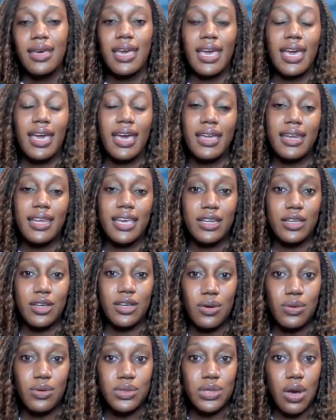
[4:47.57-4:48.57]
And it
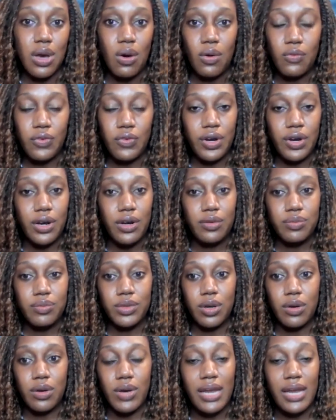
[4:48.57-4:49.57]
goes over,
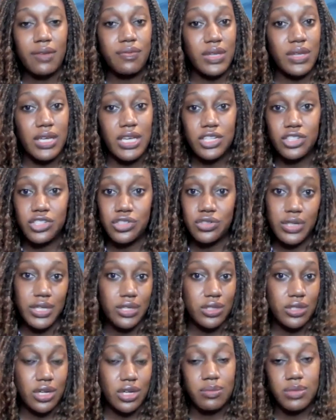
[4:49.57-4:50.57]
kind of the history
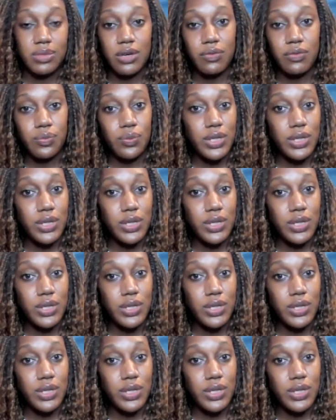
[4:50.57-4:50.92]
in terms of